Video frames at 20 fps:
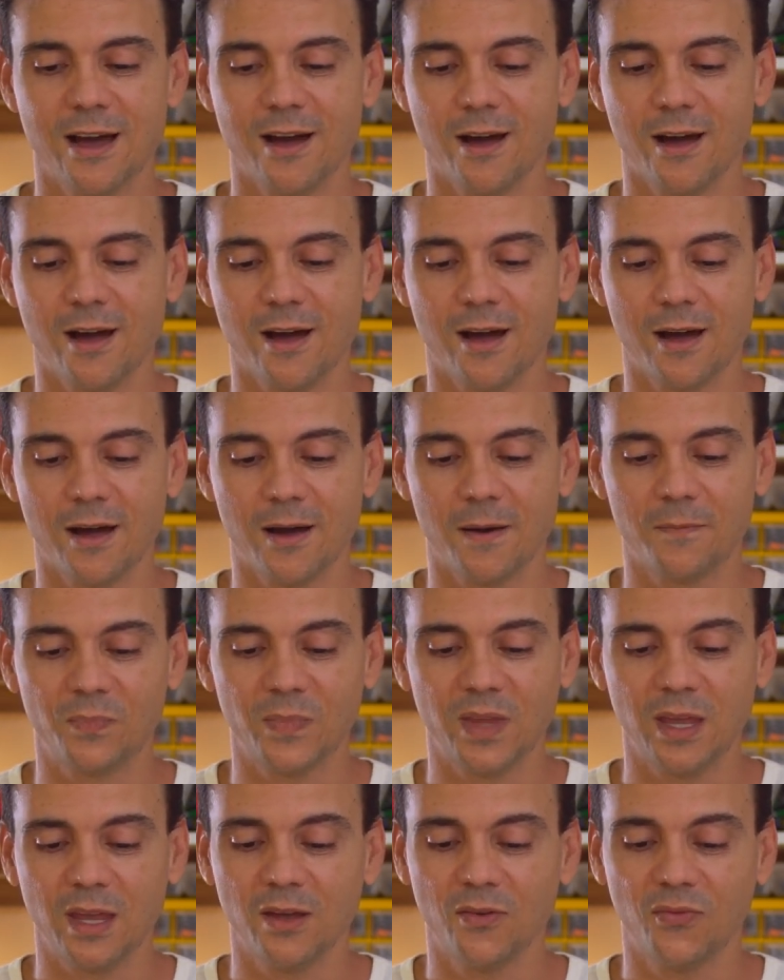Uh,
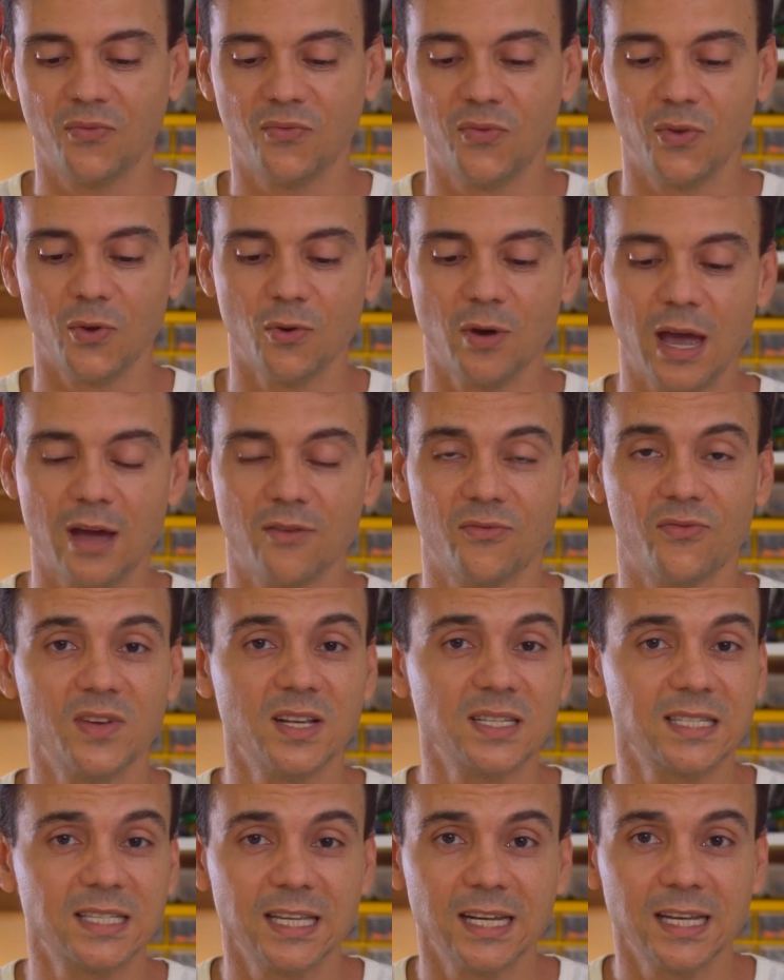if you have
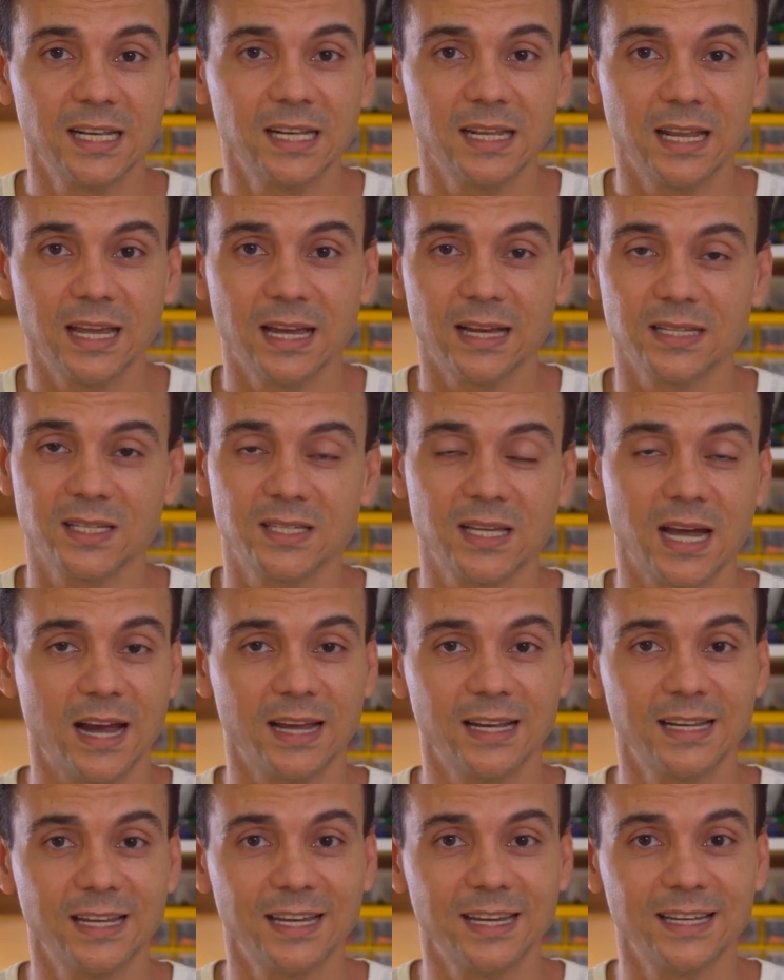visited as
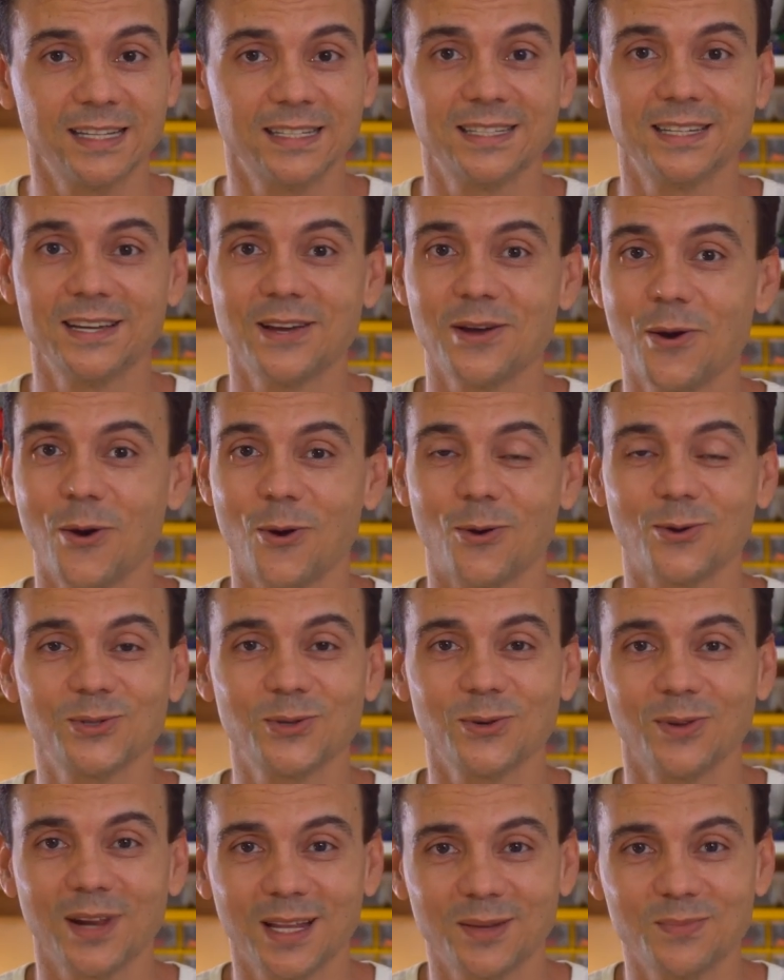I did
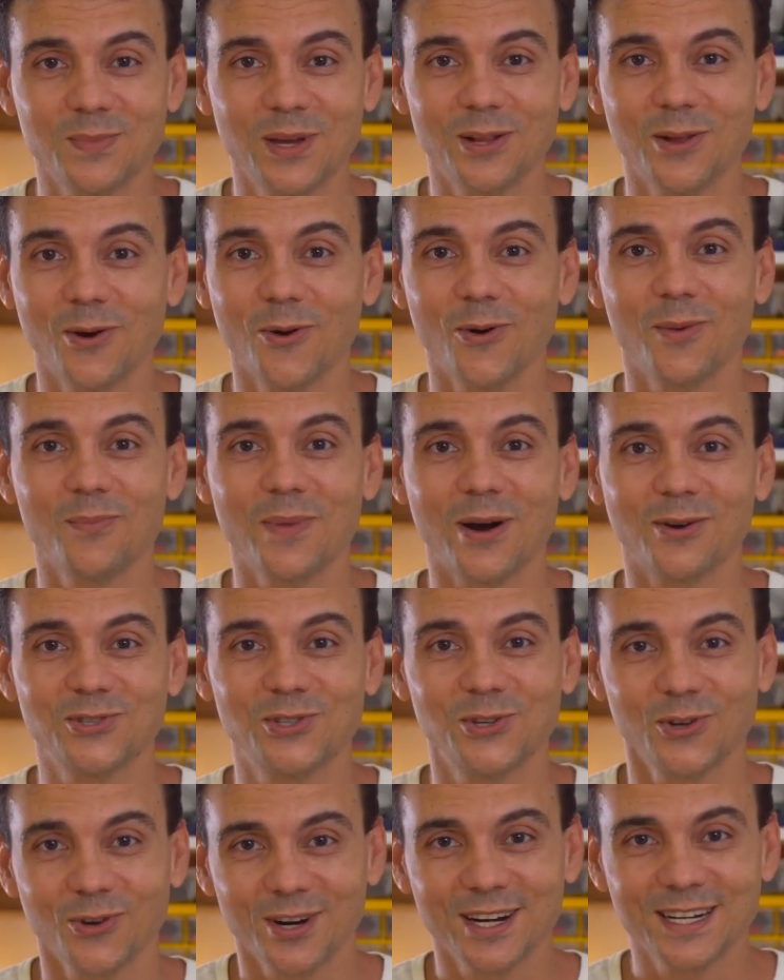also let me know
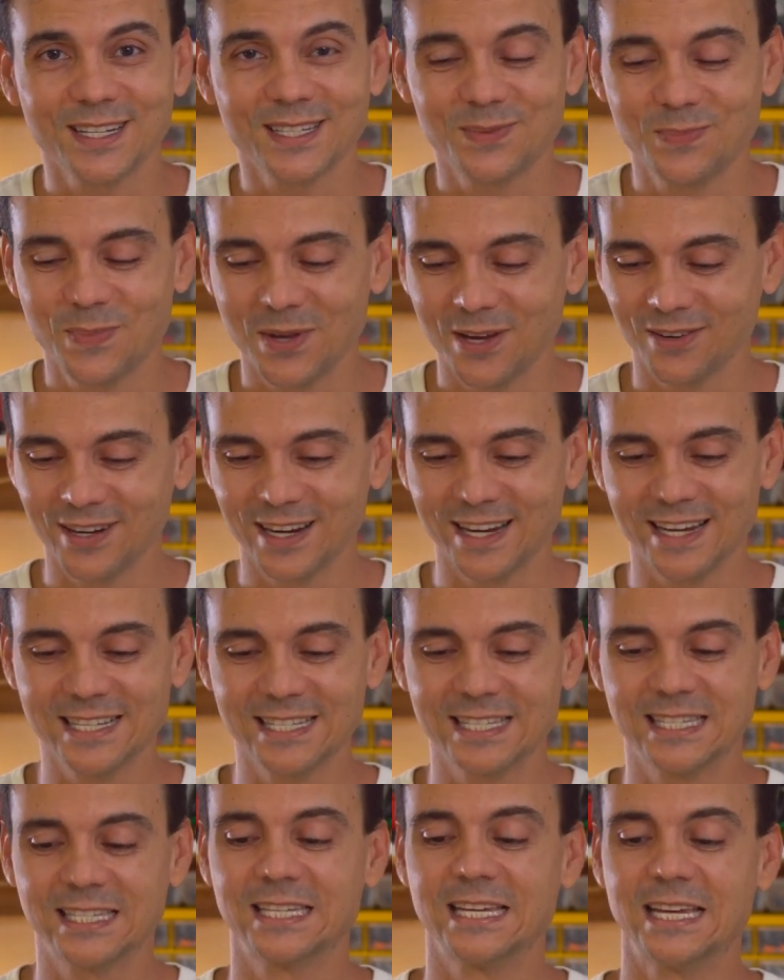about your
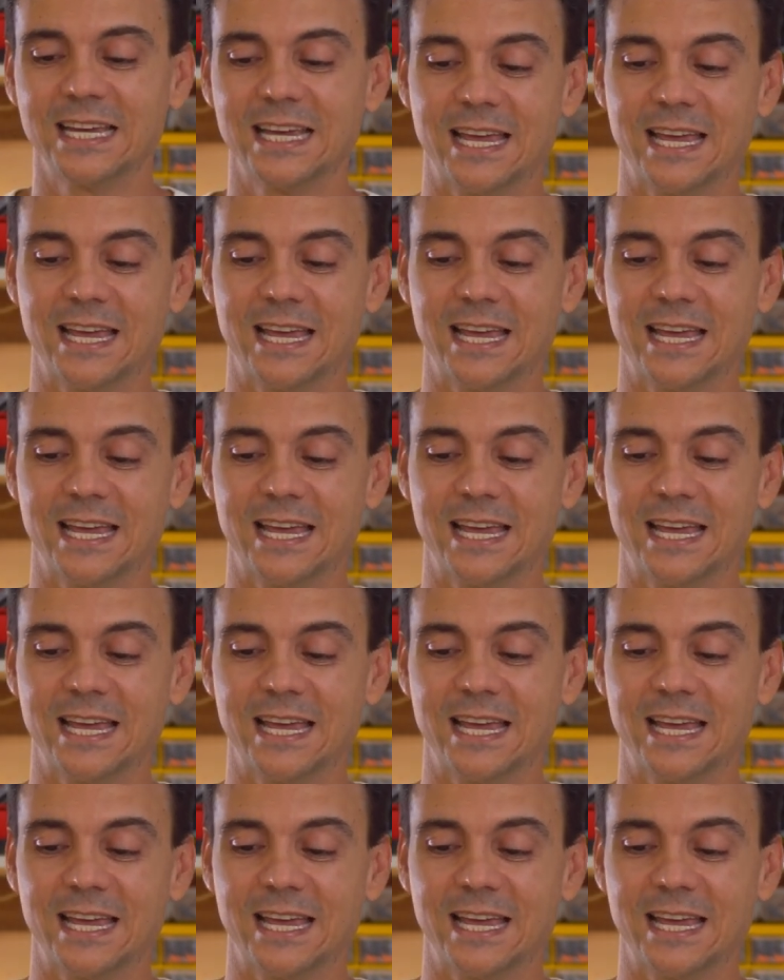experience.